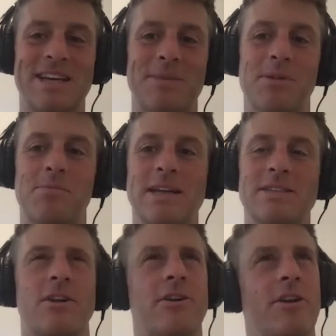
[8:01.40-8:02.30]
couple of
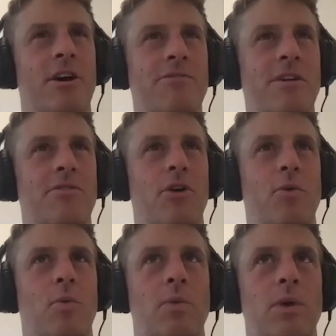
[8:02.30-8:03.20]
months, and I don't know if I've
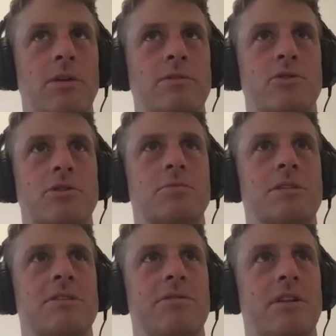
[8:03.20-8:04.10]
heard one where you talk
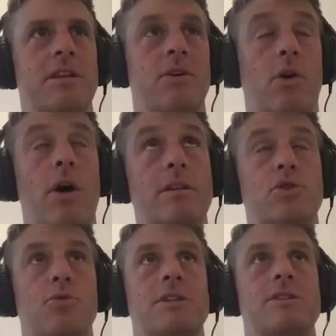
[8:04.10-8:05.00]
specifically or
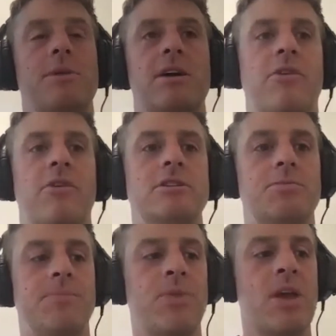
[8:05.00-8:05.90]
too much about phones,
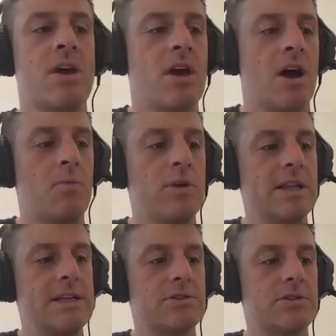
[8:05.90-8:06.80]
but I'm
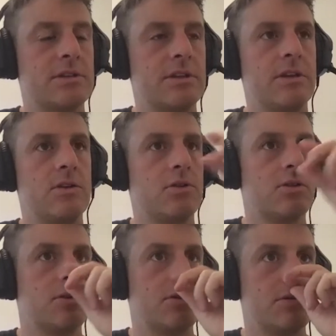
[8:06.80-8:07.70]
really interested in
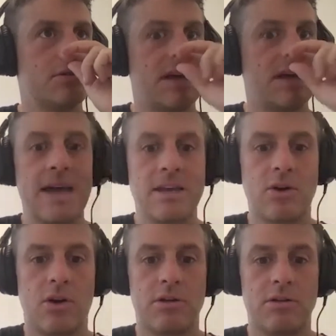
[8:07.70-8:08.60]
your
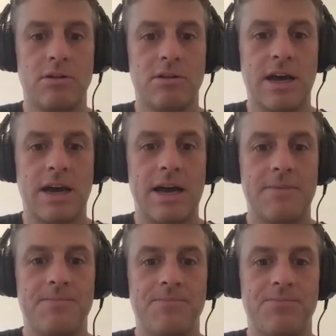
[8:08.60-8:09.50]
take on
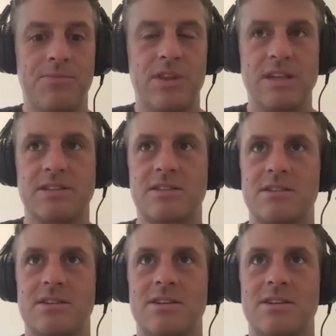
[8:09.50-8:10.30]
this,